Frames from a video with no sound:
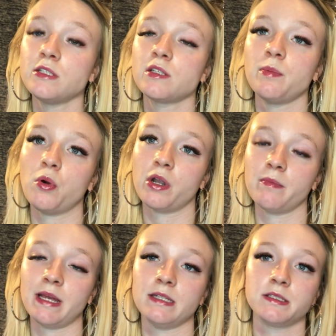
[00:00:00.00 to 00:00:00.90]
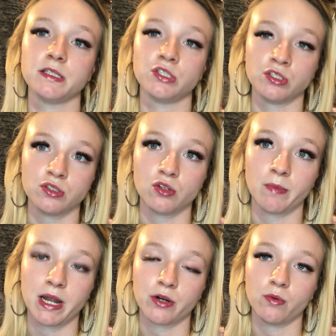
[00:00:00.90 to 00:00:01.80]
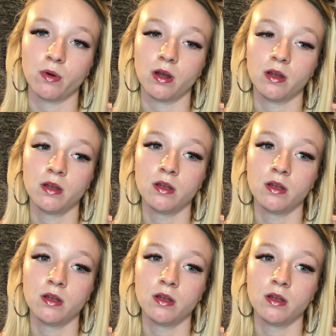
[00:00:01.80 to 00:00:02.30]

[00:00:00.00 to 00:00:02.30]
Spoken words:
supported my decisions no matter what.